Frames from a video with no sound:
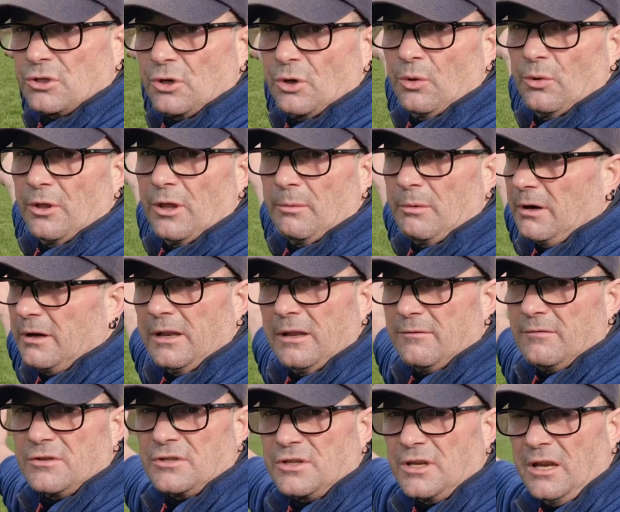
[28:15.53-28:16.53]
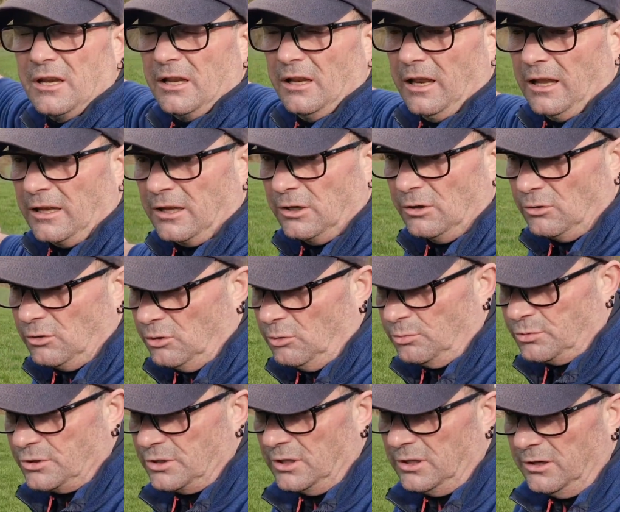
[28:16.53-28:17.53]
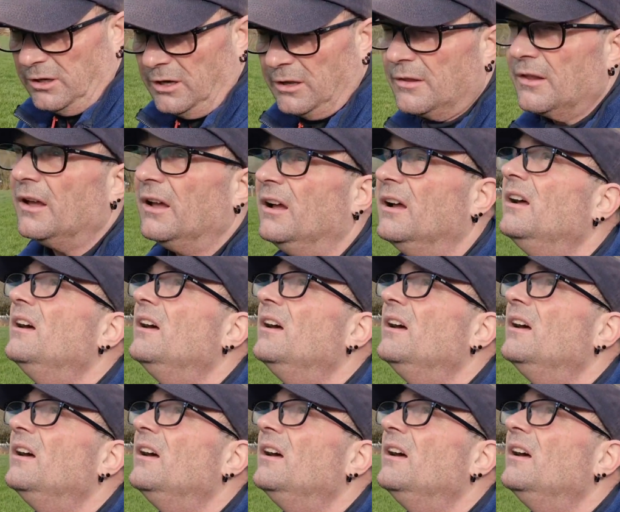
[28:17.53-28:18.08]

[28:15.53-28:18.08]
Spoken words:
through there, but I didn't even see any electric hookups there either.